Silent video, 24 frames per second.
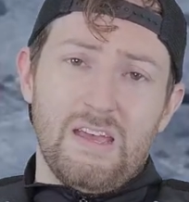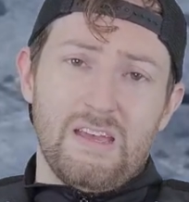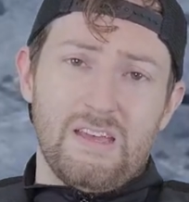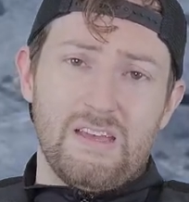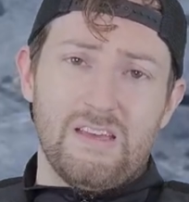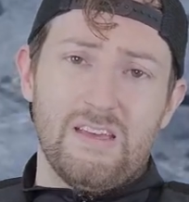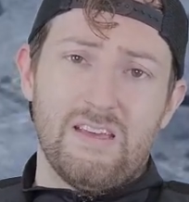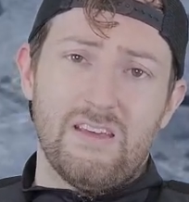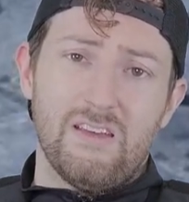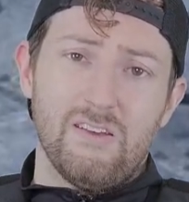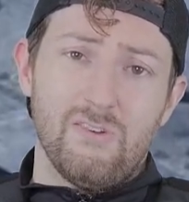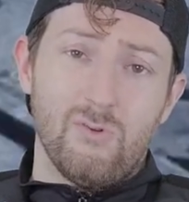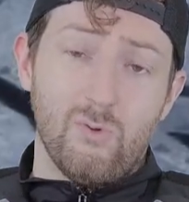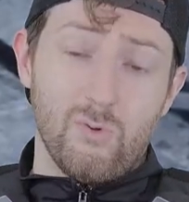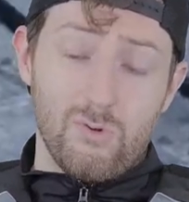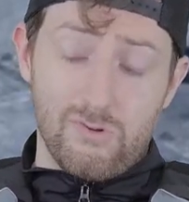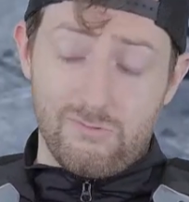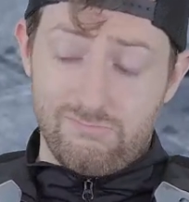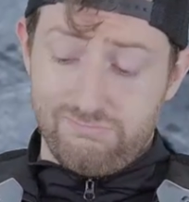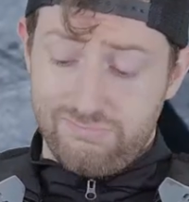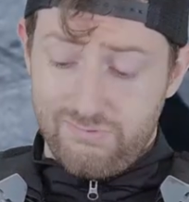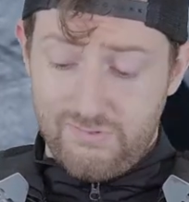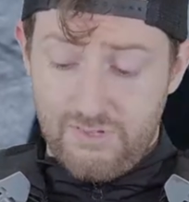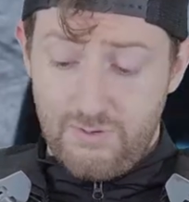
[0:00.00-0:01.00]

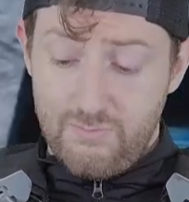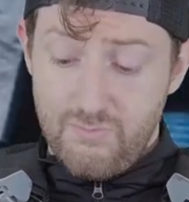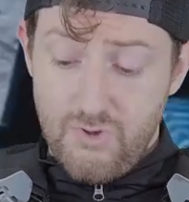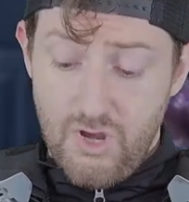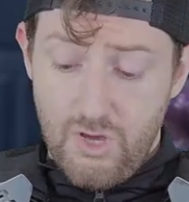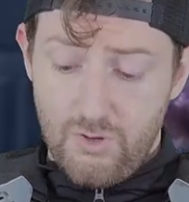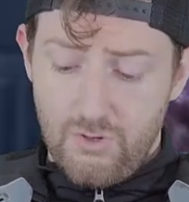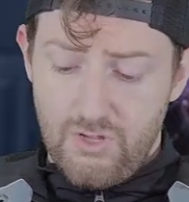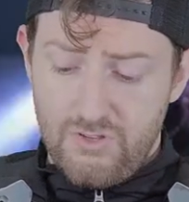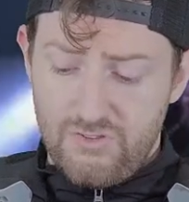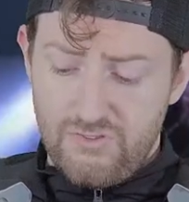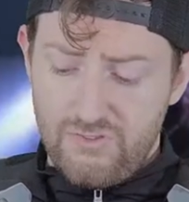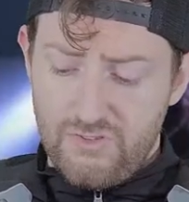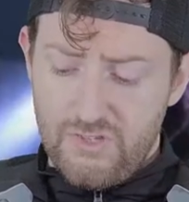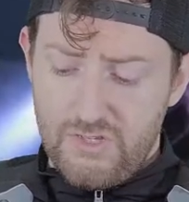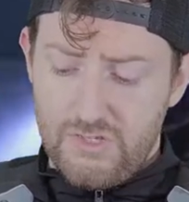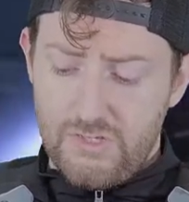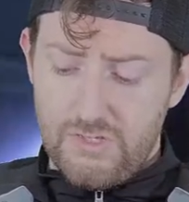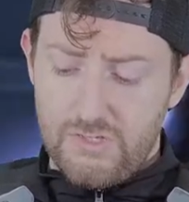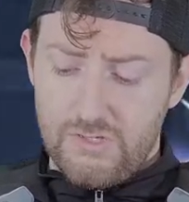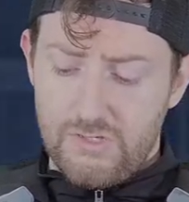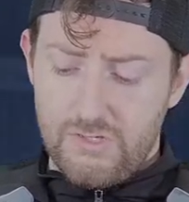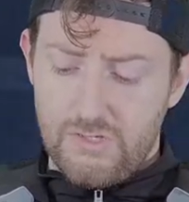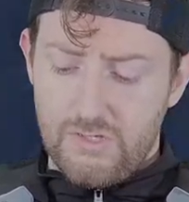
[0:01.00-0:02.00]
or notice.
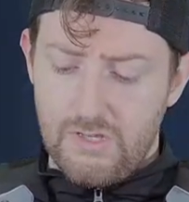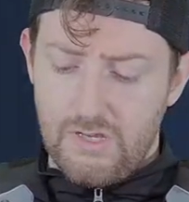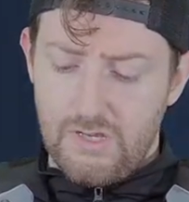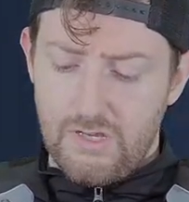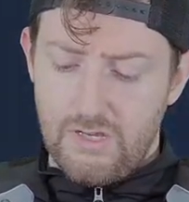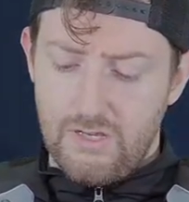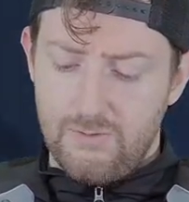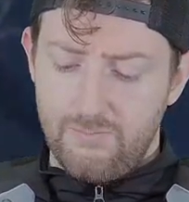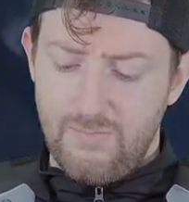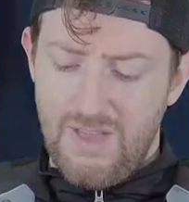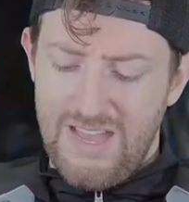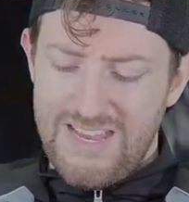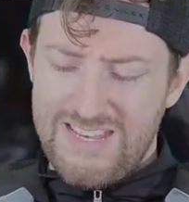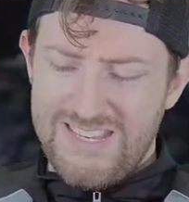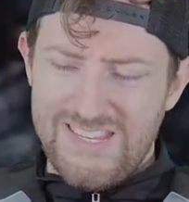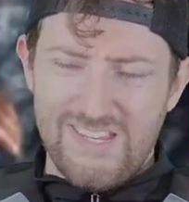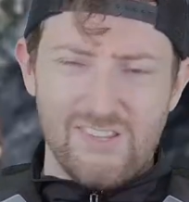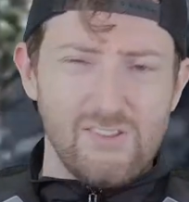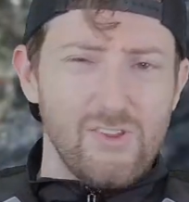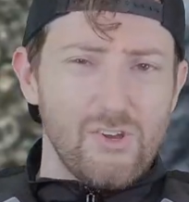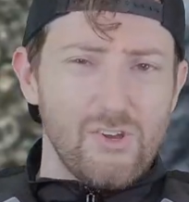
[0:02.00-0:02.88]
I did